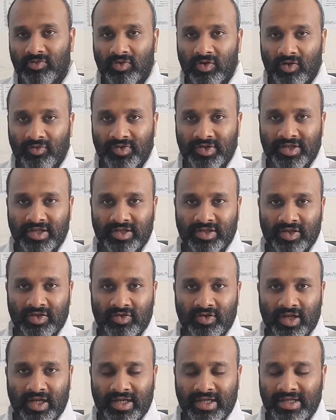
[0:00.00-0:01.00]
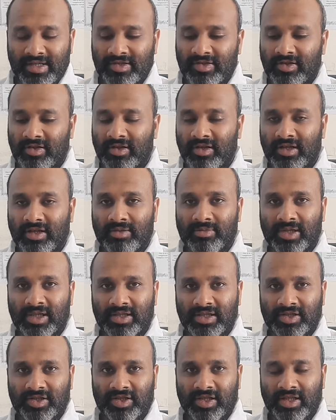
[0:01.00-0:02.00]
obviously it's a good idea to learn about
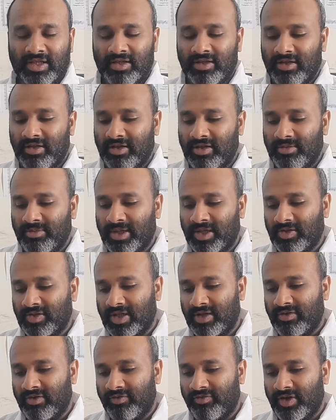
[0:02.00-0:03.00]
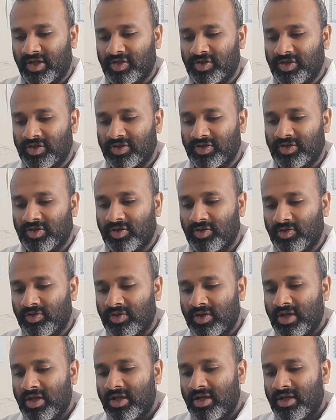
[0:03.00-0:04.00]
the skin, learn about how it functions.
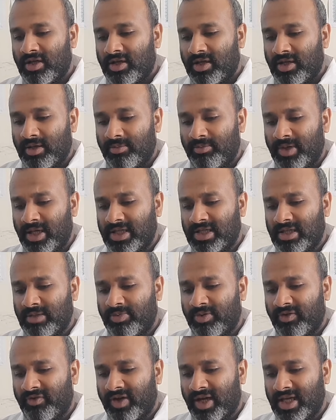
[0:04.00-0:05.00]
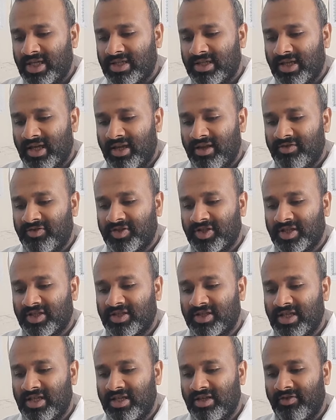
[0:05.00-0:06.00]
So it basically provides
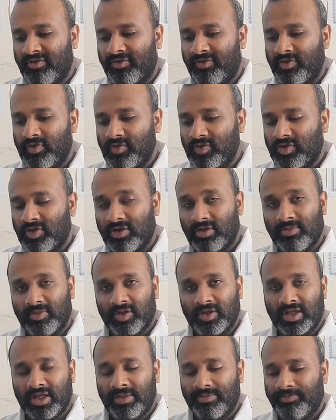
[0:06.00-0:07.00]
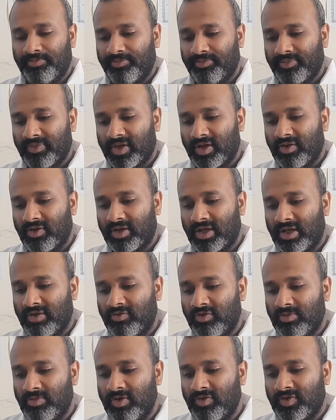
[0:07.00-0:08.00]
life-sustaining food to the body. Okay,
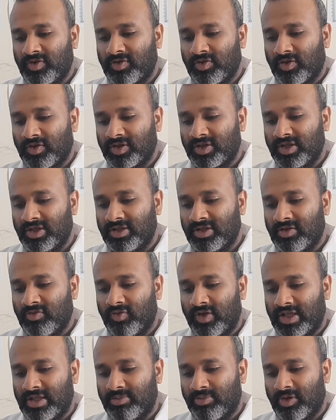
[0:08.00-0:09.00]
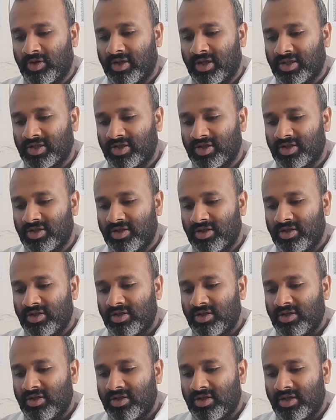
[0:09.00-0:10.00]
removes toxins and waste products,
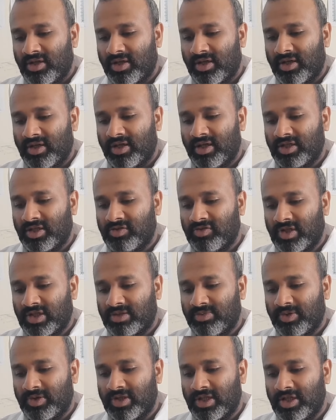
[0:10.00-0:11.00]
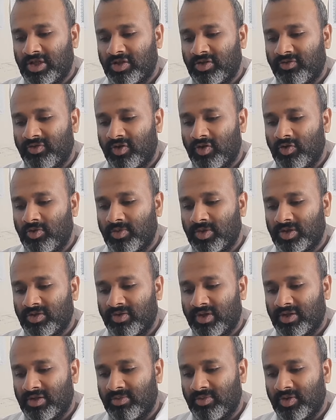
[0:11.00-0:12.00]
Transportation of hormones
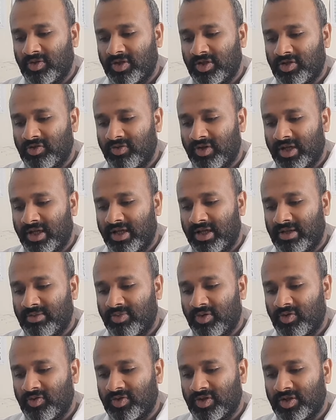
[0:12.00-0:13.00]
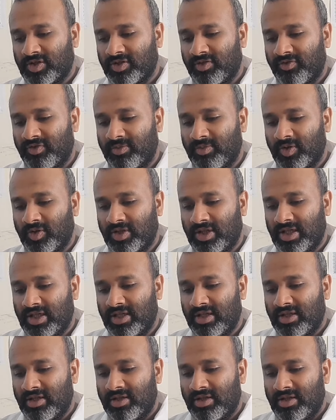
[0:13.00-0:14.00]
around the body to regulate process of the body,